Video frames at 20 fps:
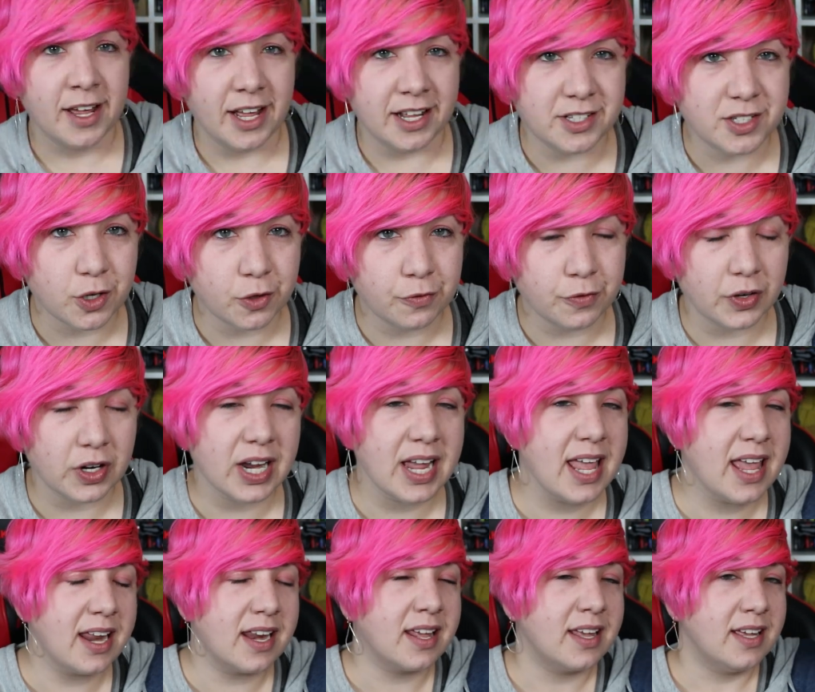And don't
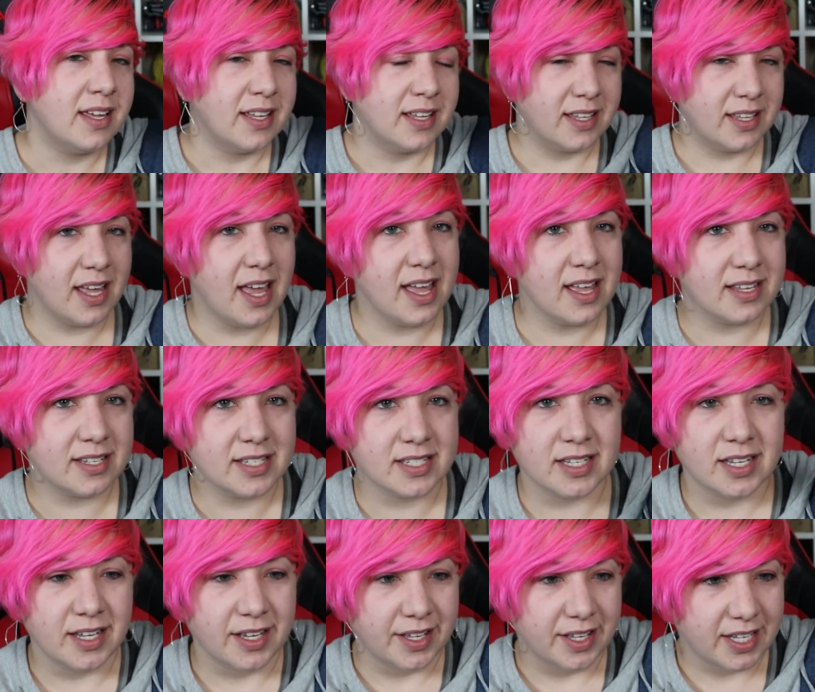forget,
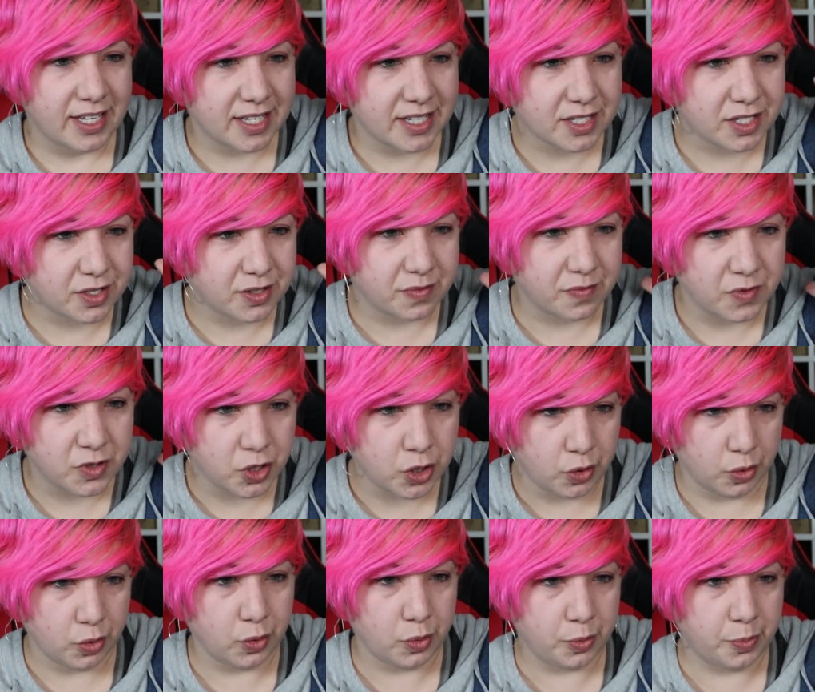yes, his
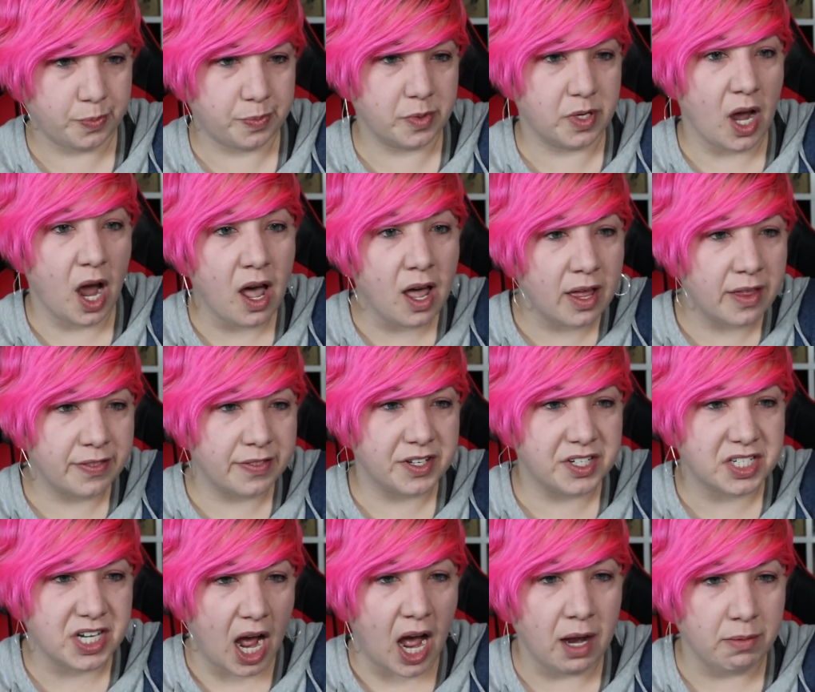new gun, the
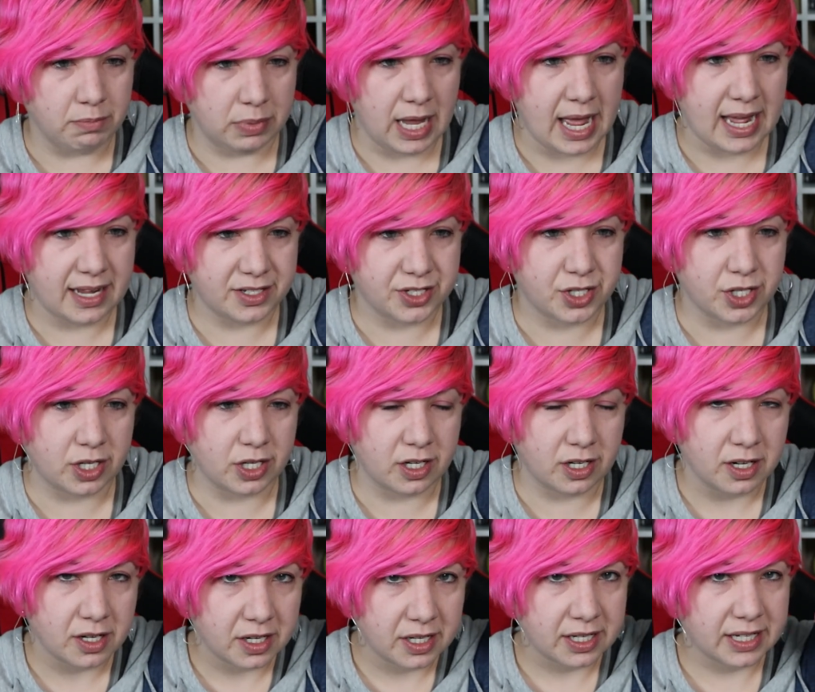Don
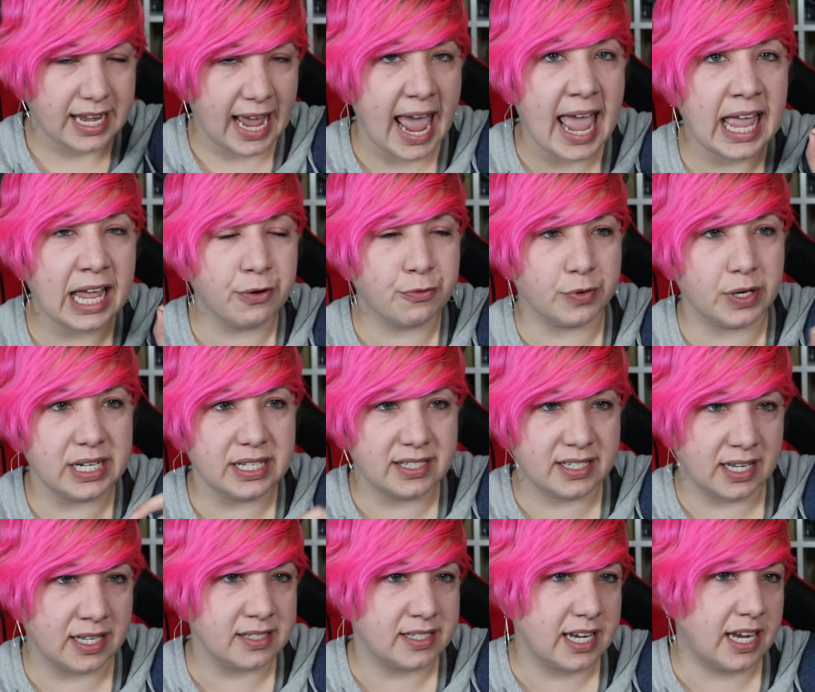Blaster, can read
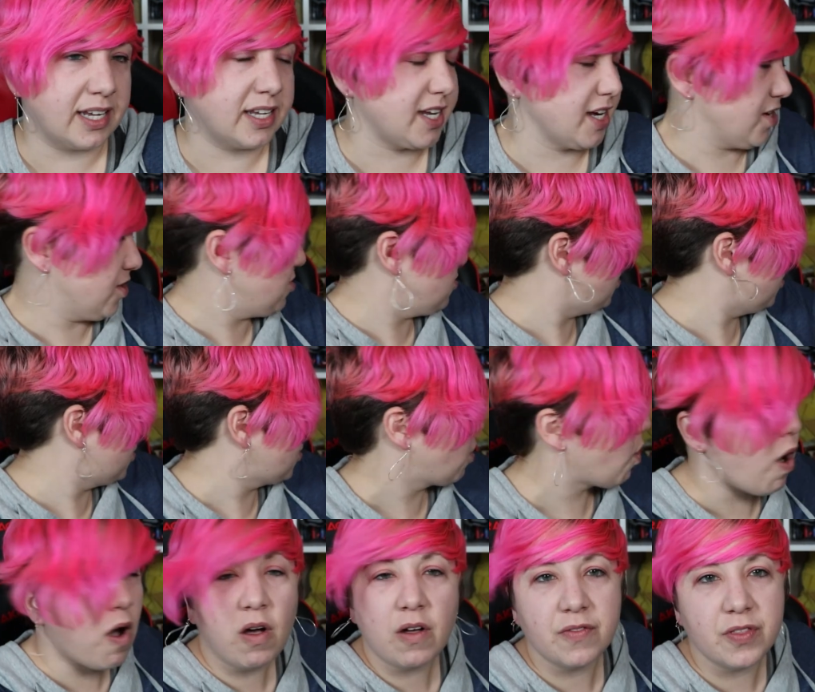Sentai gears.
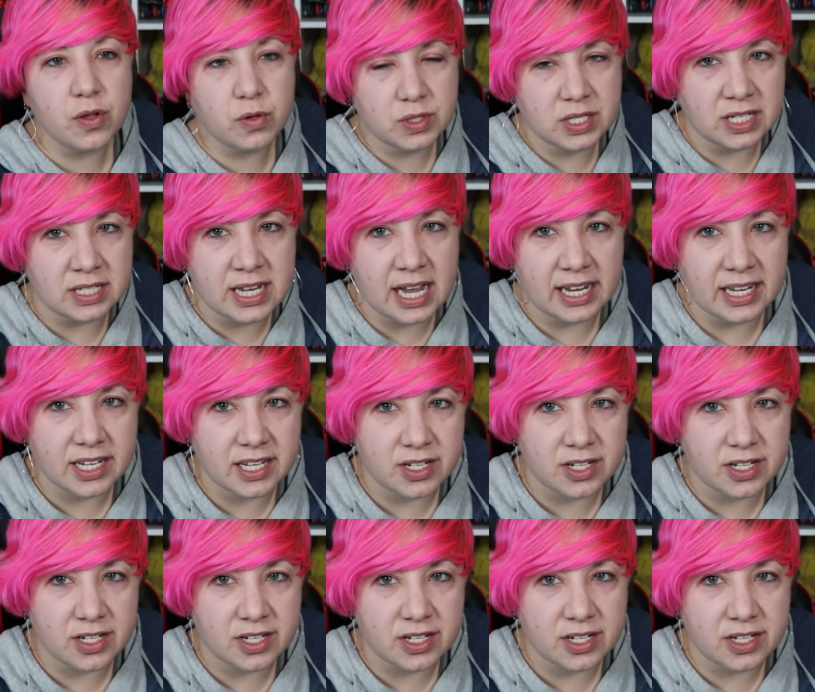So all of those Sentai